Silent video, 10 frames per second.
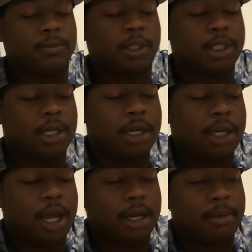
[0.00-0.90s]
just
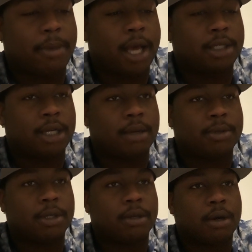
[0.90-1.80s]
looking at the
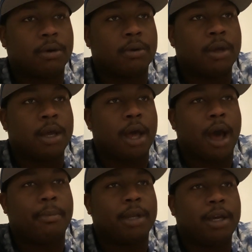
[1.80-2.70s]
matchups, you know,
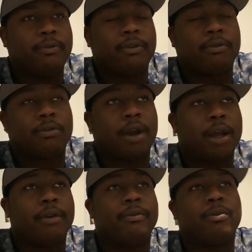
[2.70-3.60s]
I believe,
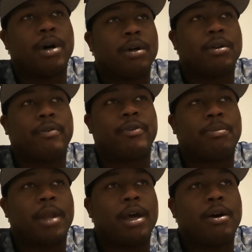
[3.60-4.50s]
well, if the
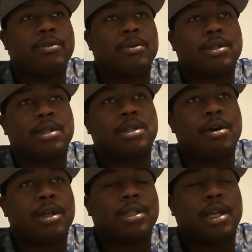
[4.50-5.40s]
playoffs was to
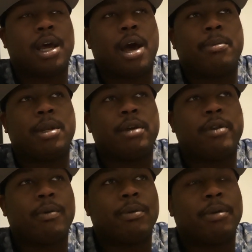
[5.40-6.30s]
start today, I believe
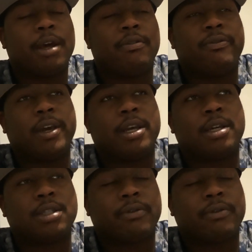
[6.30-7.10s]
they would play Phoenix.